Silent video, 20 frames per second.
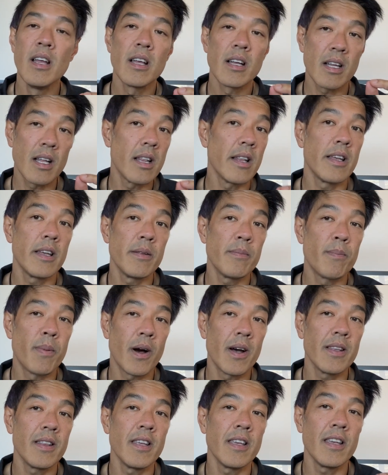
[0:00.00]
cleared
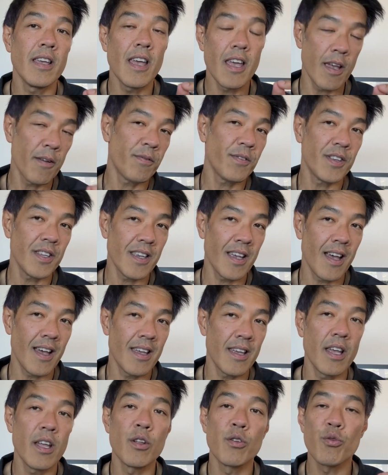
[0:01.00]
by the FDA
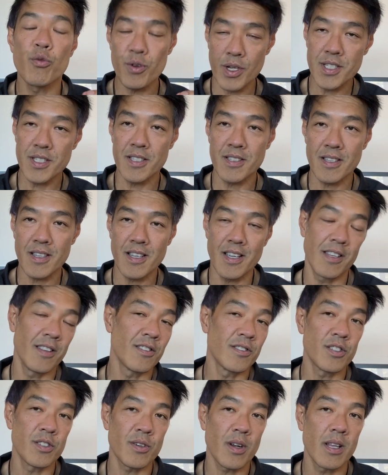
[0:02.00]
and recently in
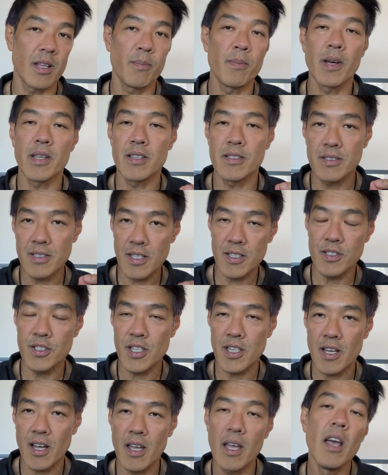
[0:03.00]
Australia by the
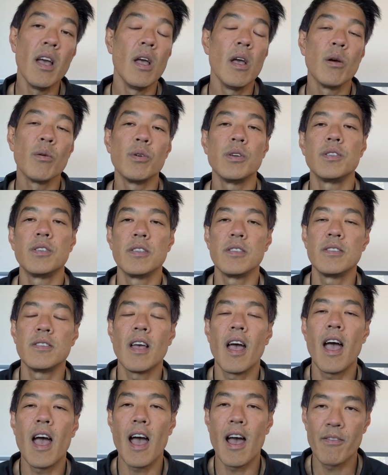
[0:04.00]
TGA, which is
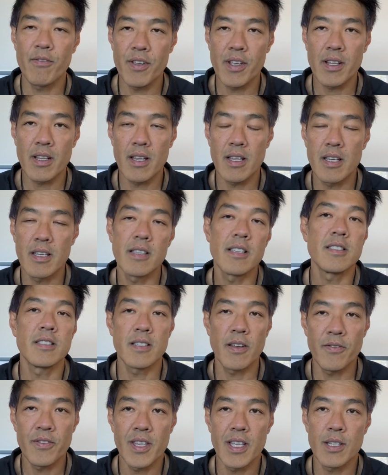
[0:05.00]
AviClear, the
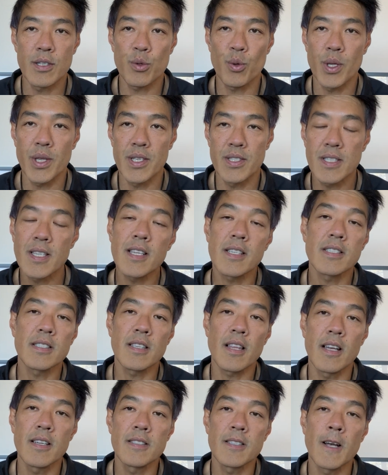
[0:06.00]
1726
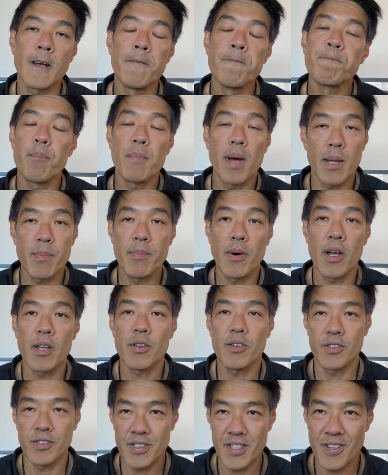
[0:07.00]
laser made by
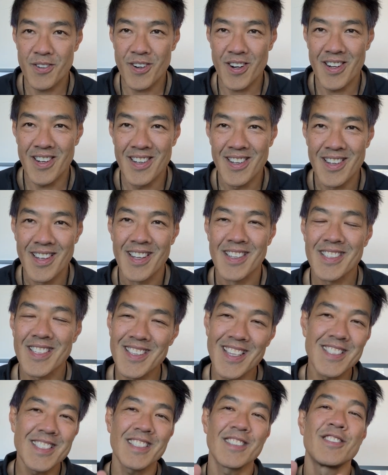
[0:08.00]
Cutera. So
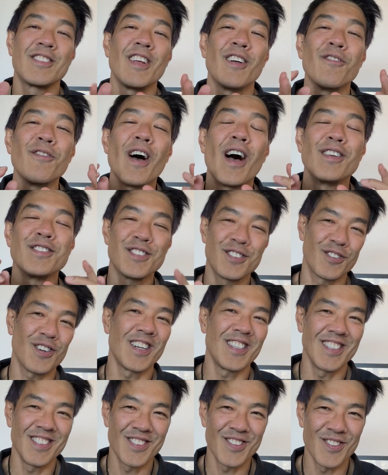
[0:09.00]
let's delve straight
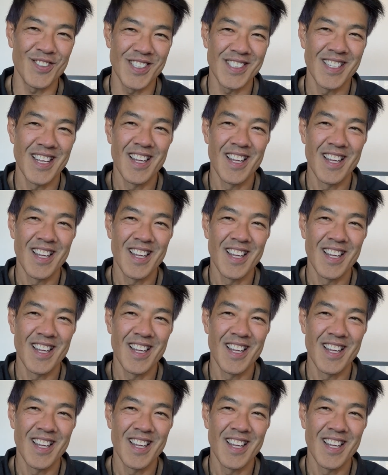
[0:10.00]
into it.